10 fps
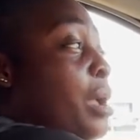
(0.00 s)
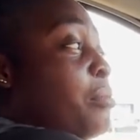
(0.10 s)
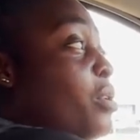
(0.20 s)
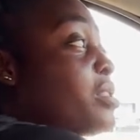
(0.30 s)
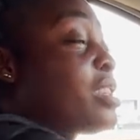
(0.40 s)

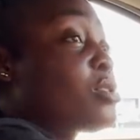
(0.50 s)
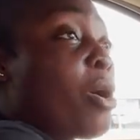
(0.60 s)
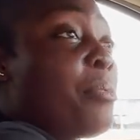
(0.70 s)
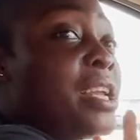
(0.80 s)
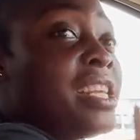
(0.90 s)
because they
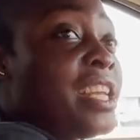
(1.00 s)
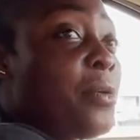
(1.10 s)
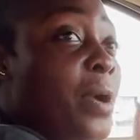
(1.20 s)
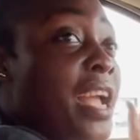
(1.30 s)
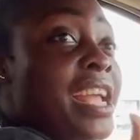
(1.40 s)
stop
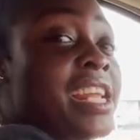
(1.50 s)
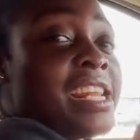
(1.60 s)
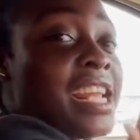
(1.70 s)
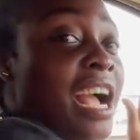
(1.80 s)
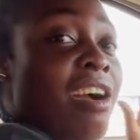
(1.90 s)
anywhere,
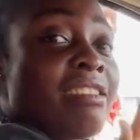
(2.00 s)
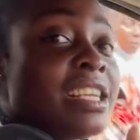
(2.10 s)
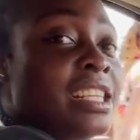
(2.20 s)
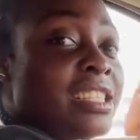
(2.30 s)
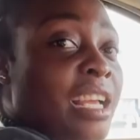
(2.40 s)
anyhow,
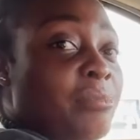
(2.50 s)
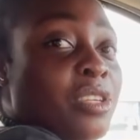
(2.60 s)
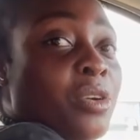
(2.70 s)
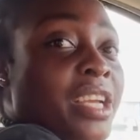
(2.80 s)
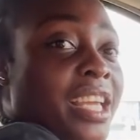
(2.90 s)
anytime.
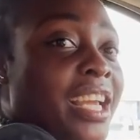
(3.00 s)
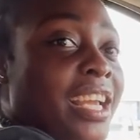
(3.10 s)
Oh, they don't wow.